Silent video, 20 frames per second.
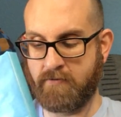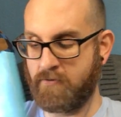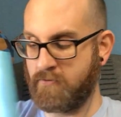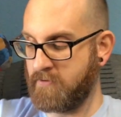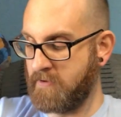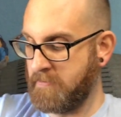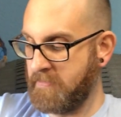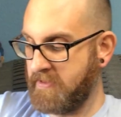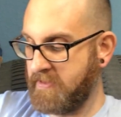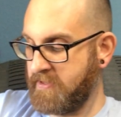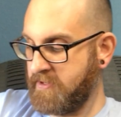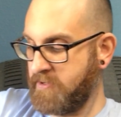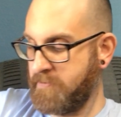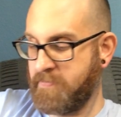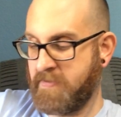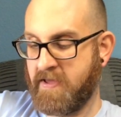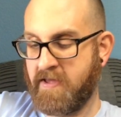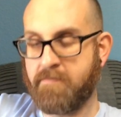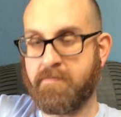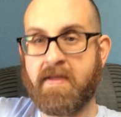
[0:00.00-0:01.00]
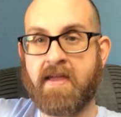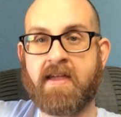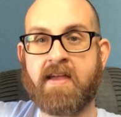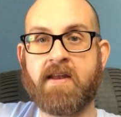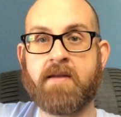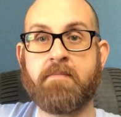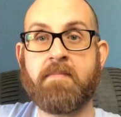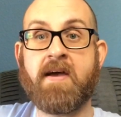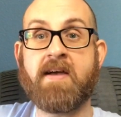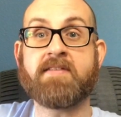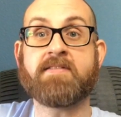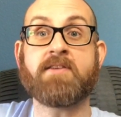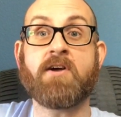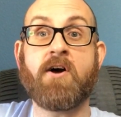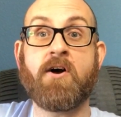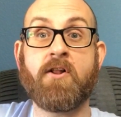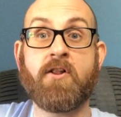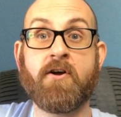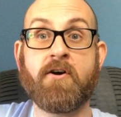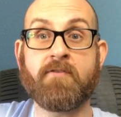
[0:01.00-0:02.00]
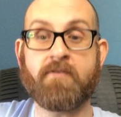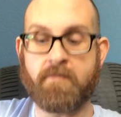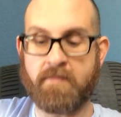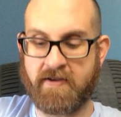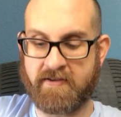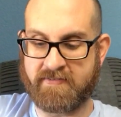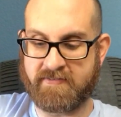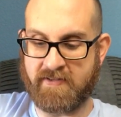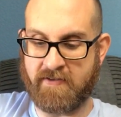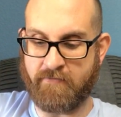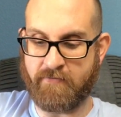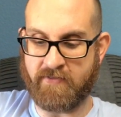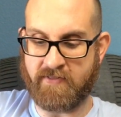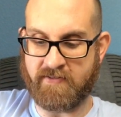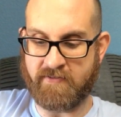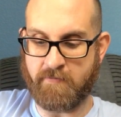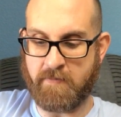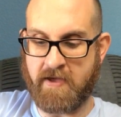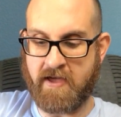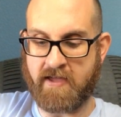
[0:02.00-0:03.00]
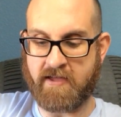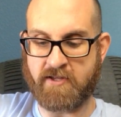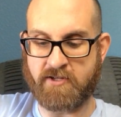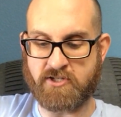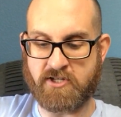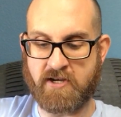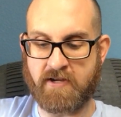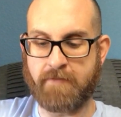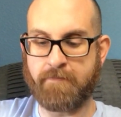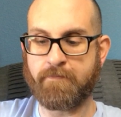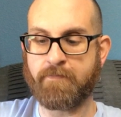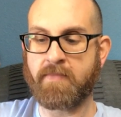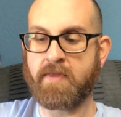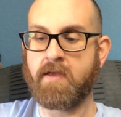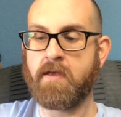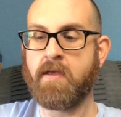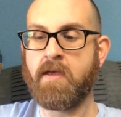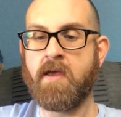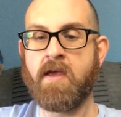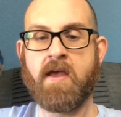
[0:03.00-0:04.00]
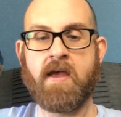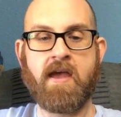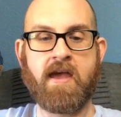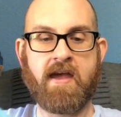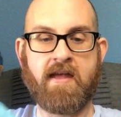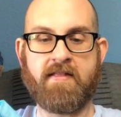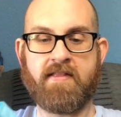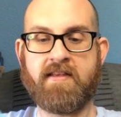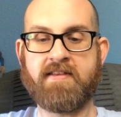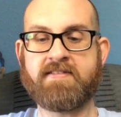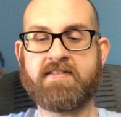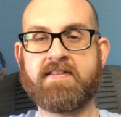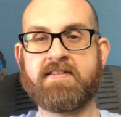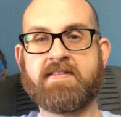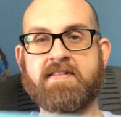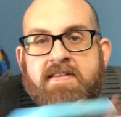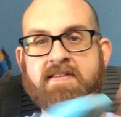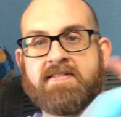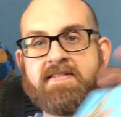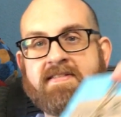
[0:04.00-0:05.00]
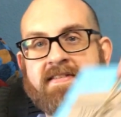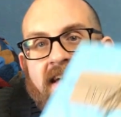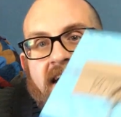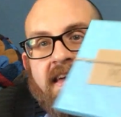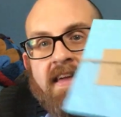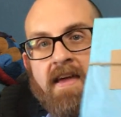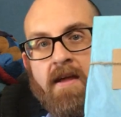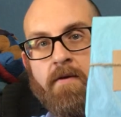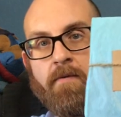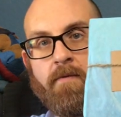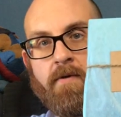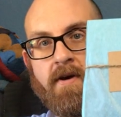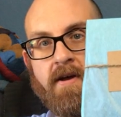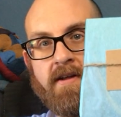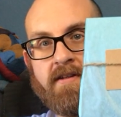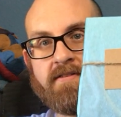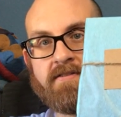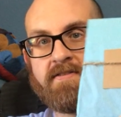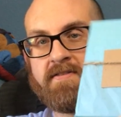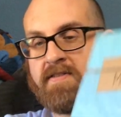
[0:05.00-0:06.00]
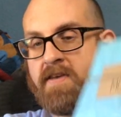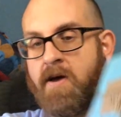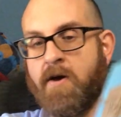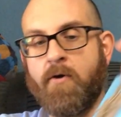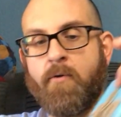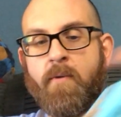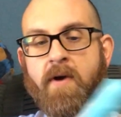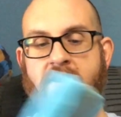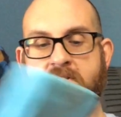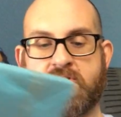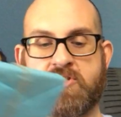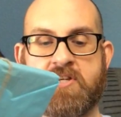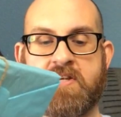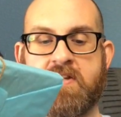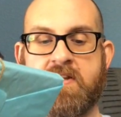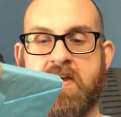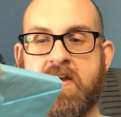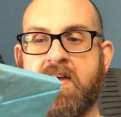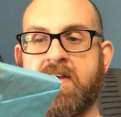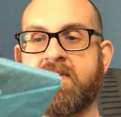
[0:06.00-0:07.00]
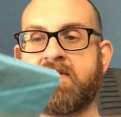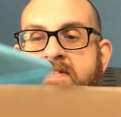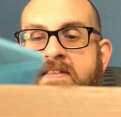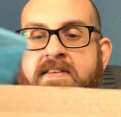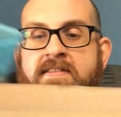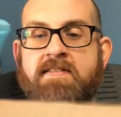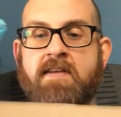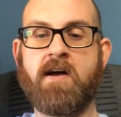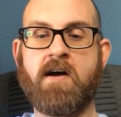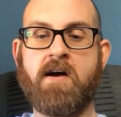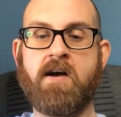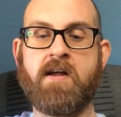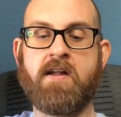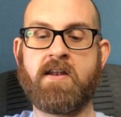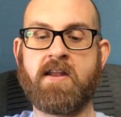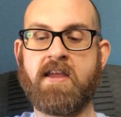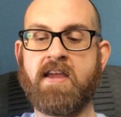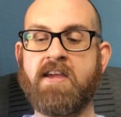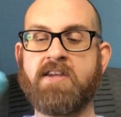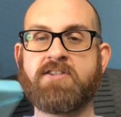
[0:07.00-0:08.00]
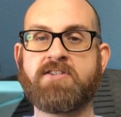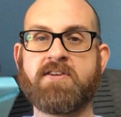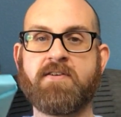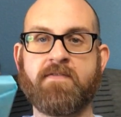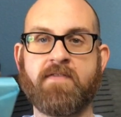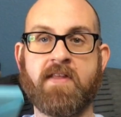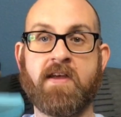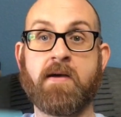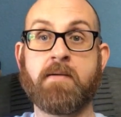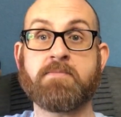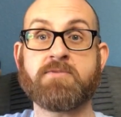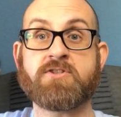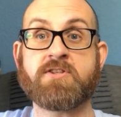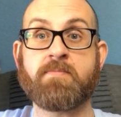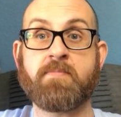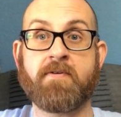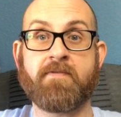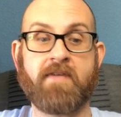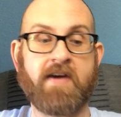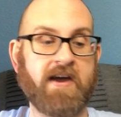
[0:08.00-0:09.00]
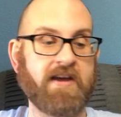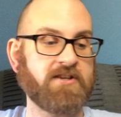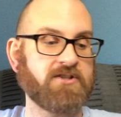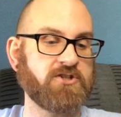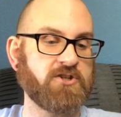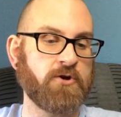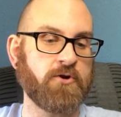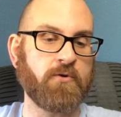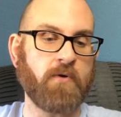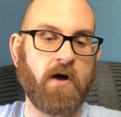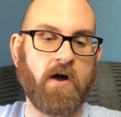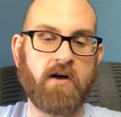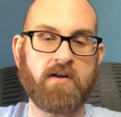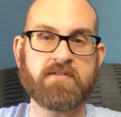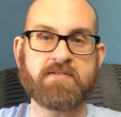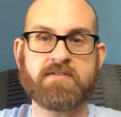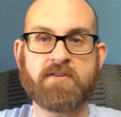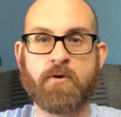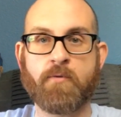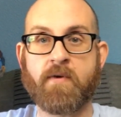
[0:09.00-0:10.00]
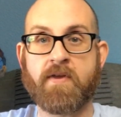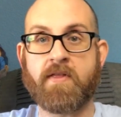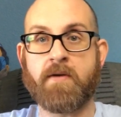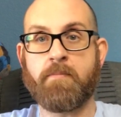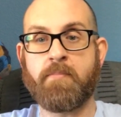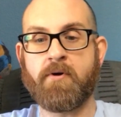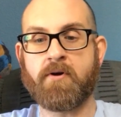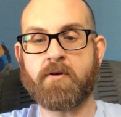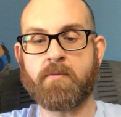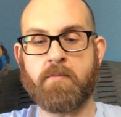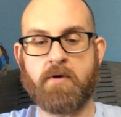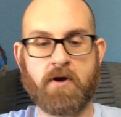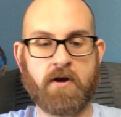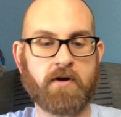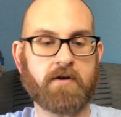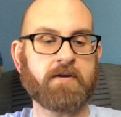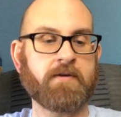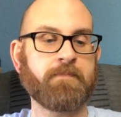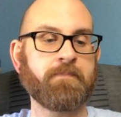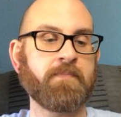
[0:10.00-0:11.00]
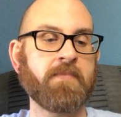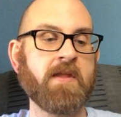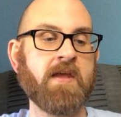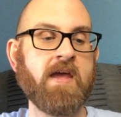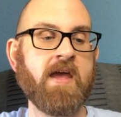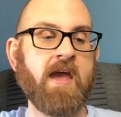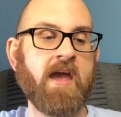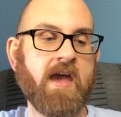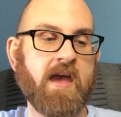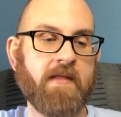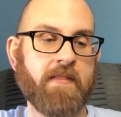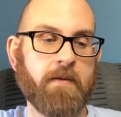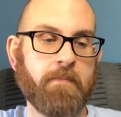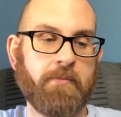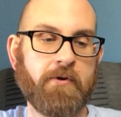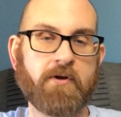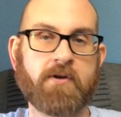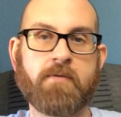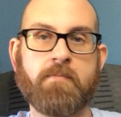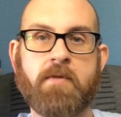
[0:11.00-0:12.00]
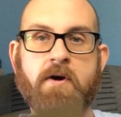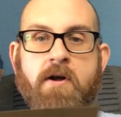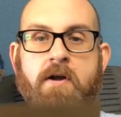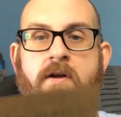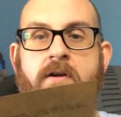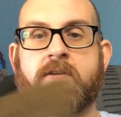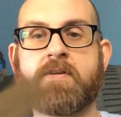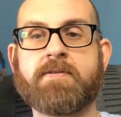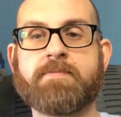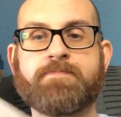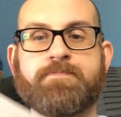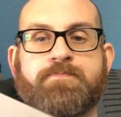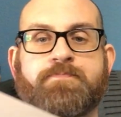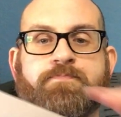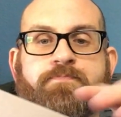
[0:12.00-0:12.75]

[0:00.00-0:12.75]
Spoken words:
Ooh, I'm a little bit making a mess all over myself with this packaging. And this is the second one. So what she does is on each of them, she provides you also with a bookmark. And the bookmark